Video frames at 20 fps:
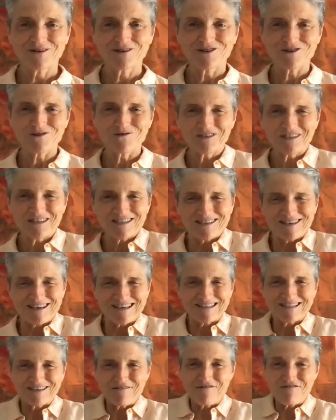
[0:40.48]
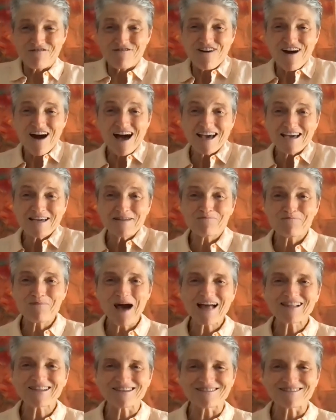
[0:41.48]
So it's a, it's a fine
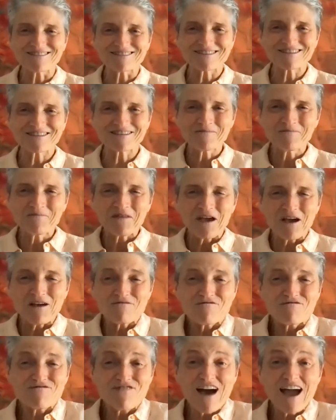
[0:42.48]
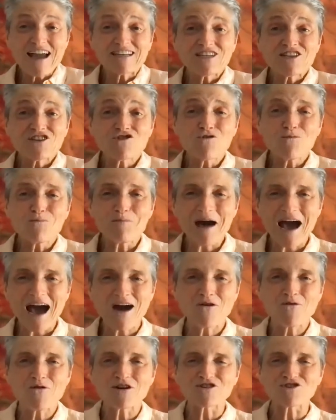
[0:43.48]
balance and finding your
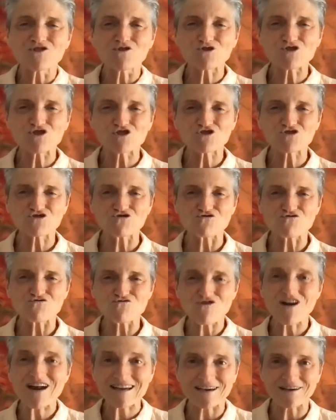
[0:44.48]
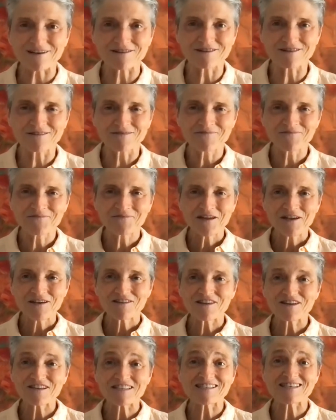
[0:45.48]
power, your strength
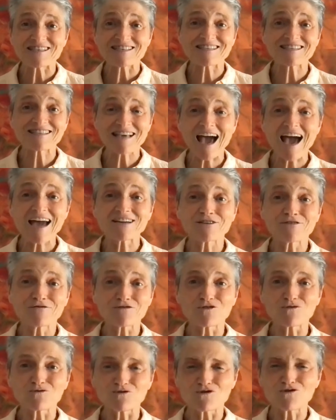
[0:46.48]
that is inside of you.